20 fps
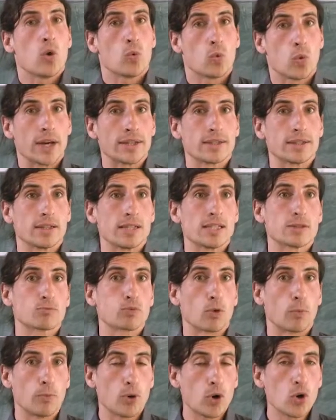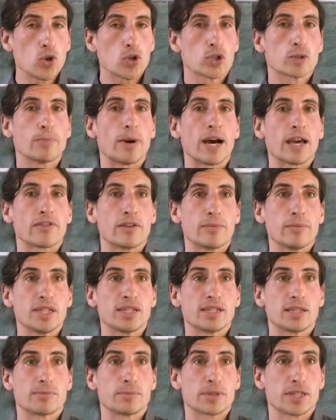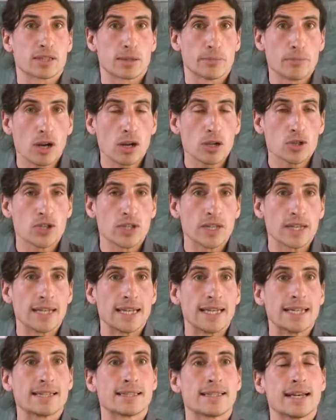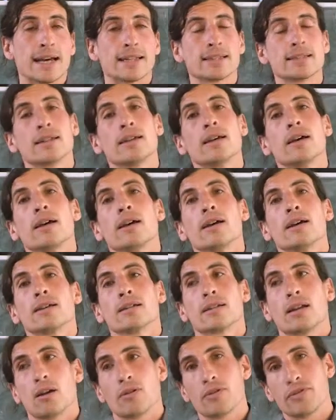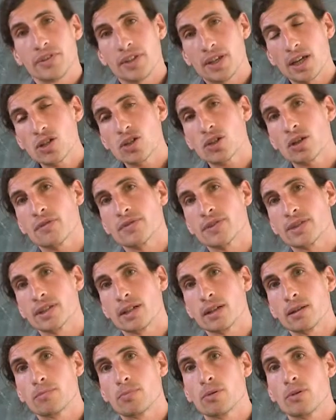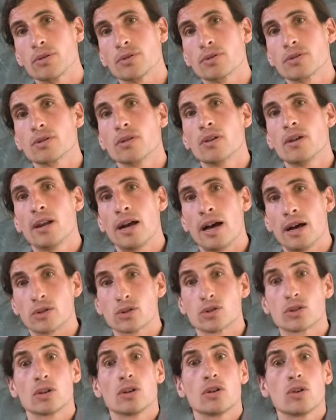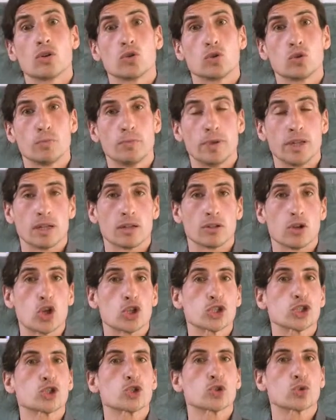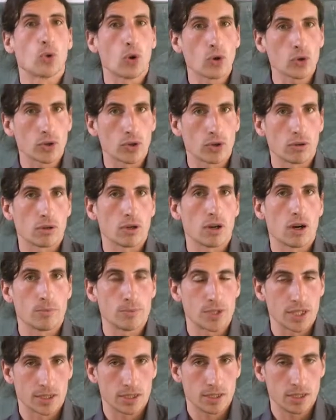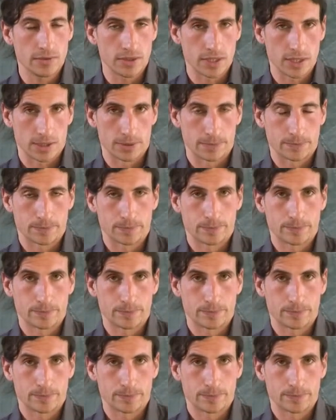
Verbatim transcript: what is proposed by feminist epistemology is that clarification of standpoints allows to build a stronger objectivity.